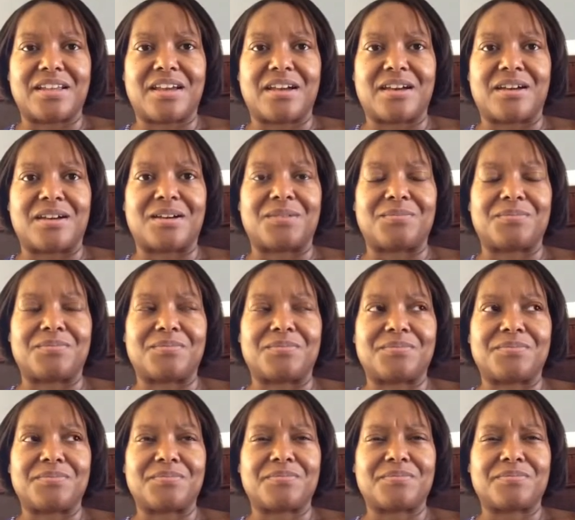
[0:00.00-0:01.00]

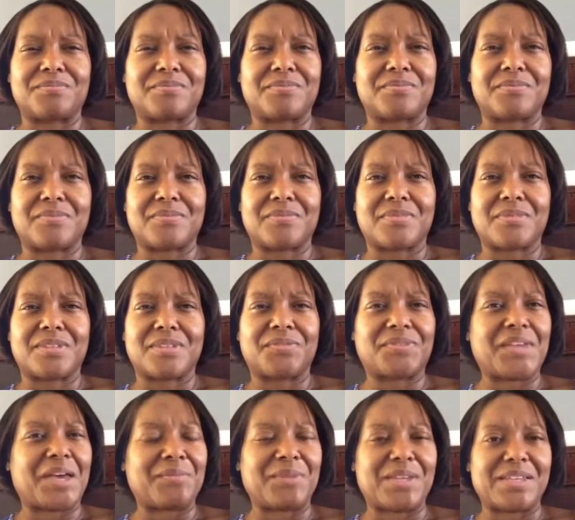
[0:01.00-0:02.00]
if
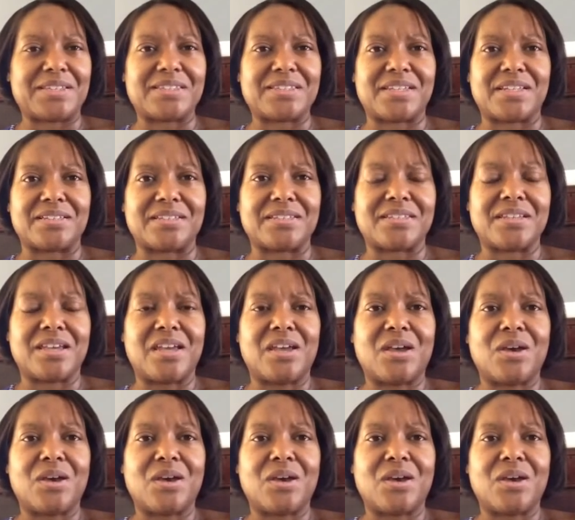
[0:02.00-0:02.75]
that makes sense.